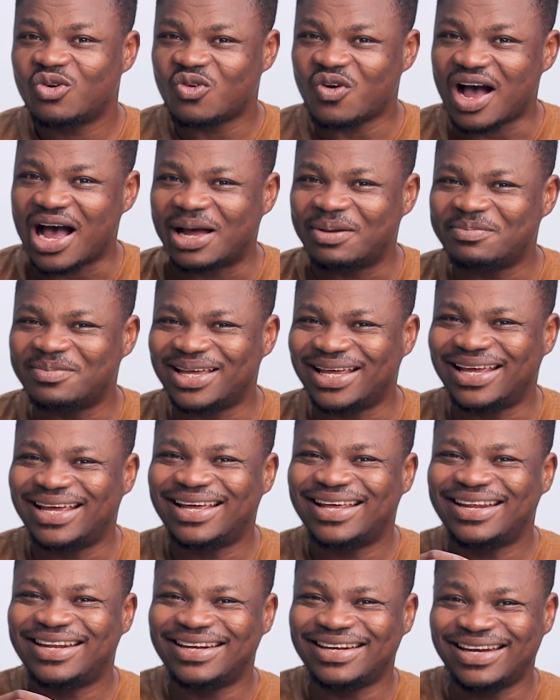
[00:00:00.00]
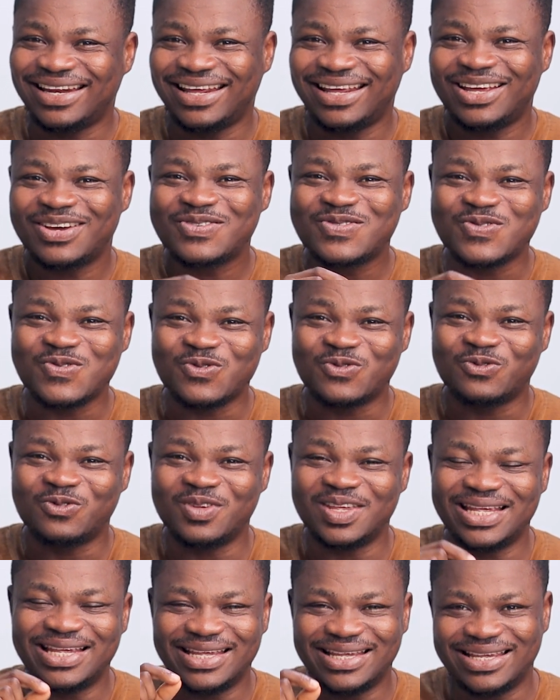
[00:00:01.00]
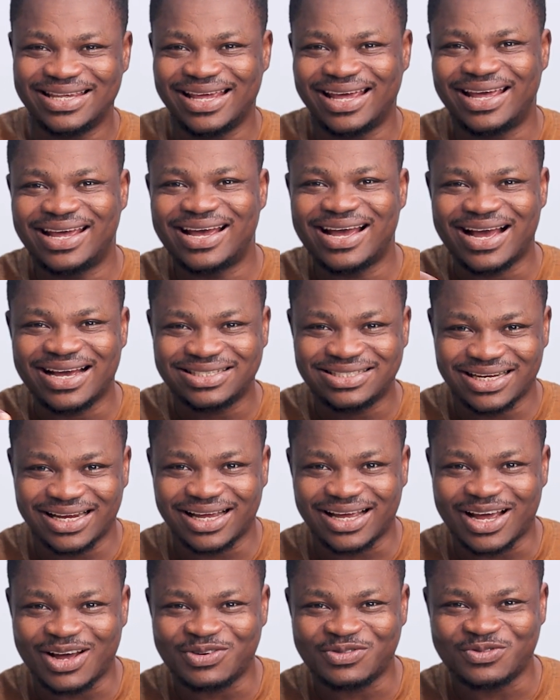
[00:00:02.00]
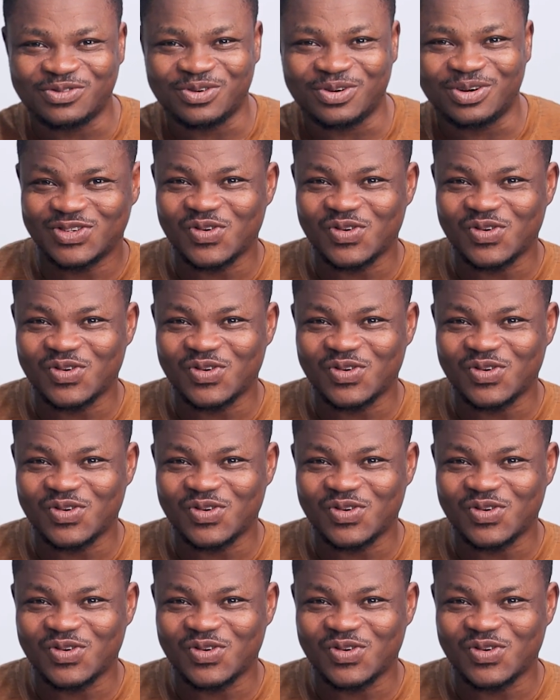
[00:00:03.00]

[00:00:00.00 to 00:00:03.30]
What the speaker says: Kwame ne Kofi ye ashenkafo.